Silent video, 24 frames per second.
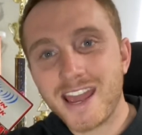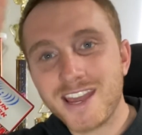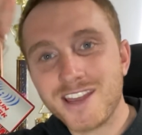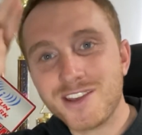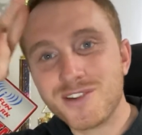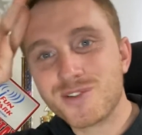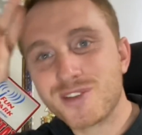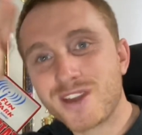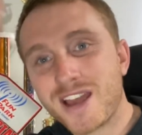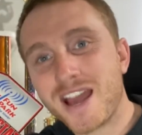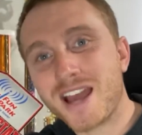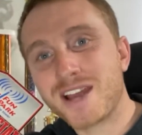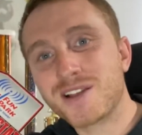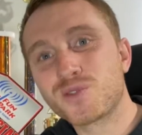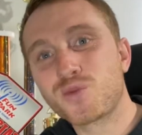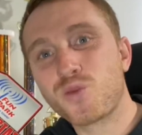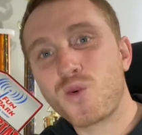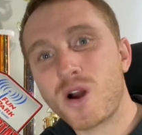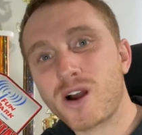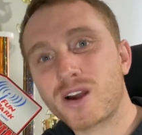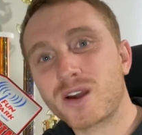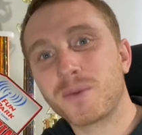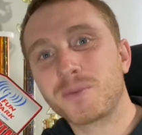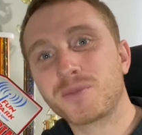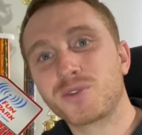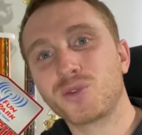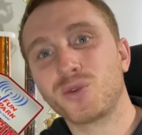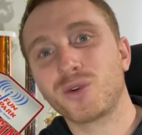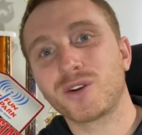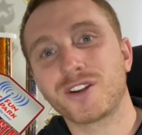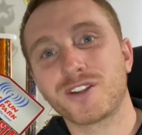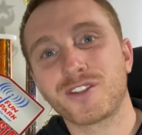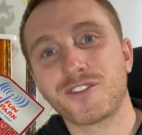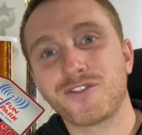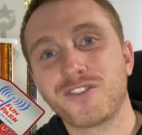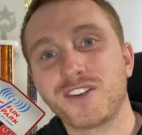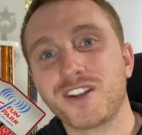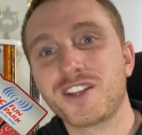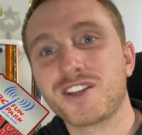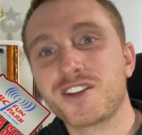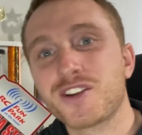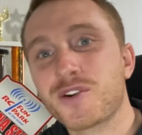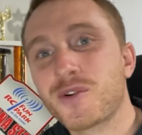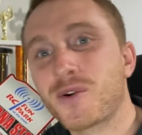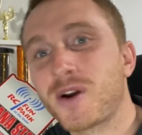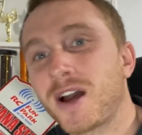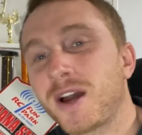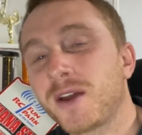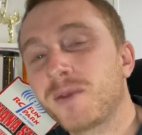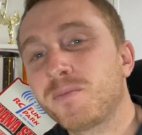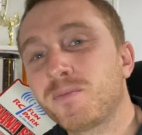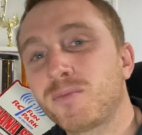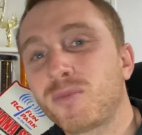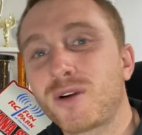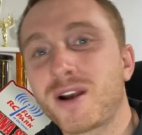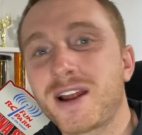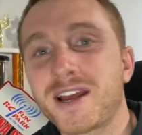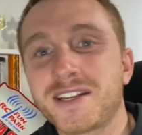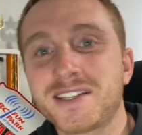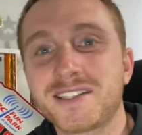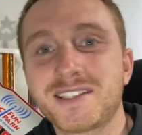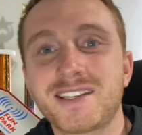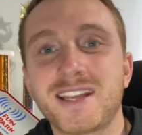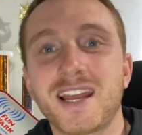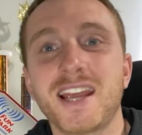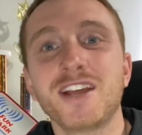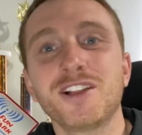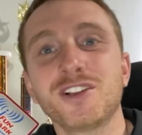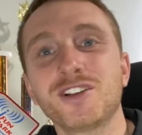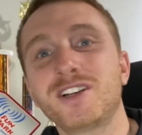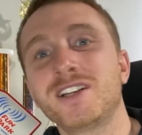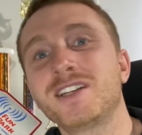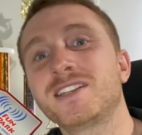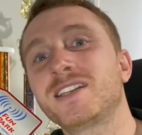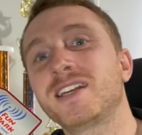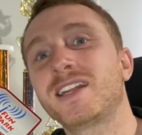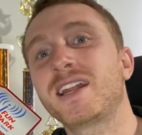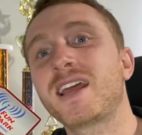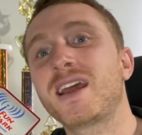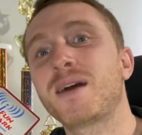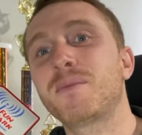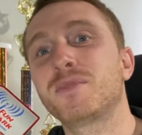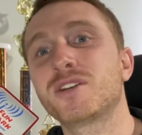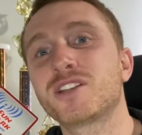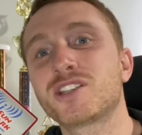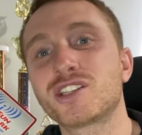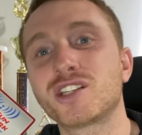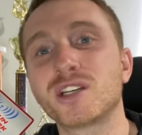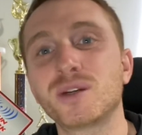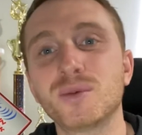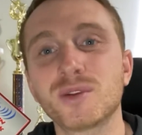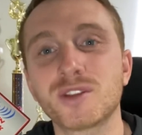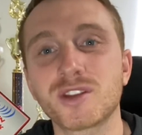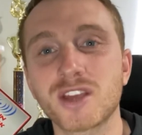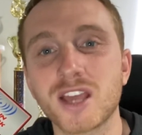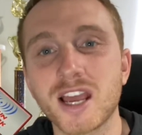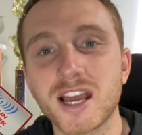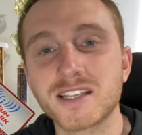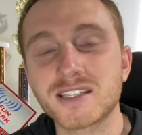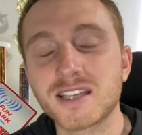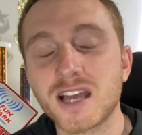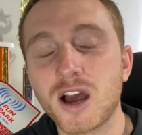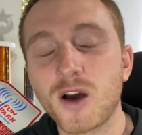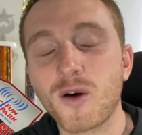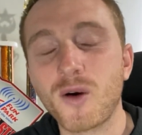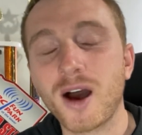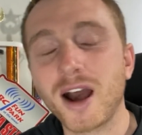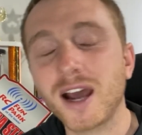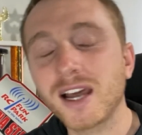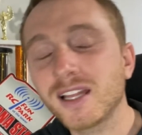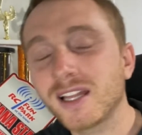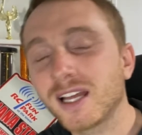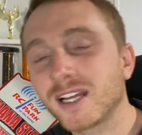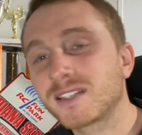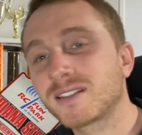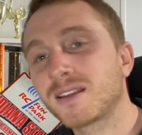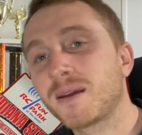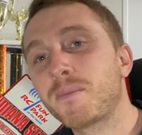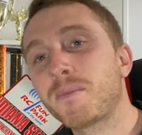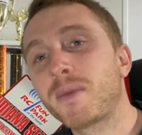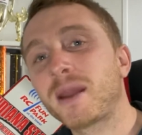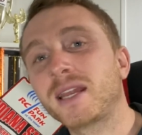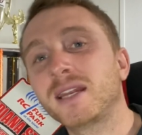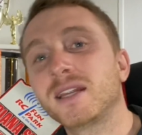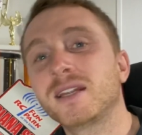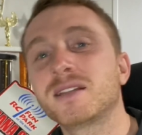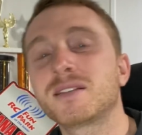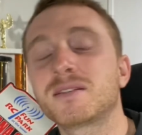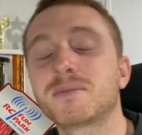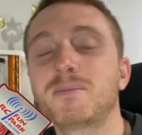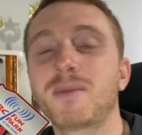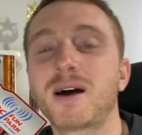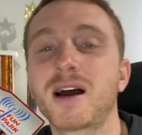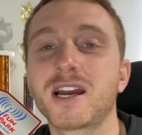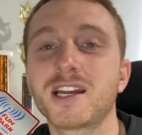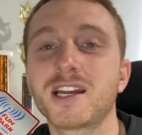you guys, welcome to another video. I'm Brad Taylor and today I'm gonna share with you guys how I like to maintenance my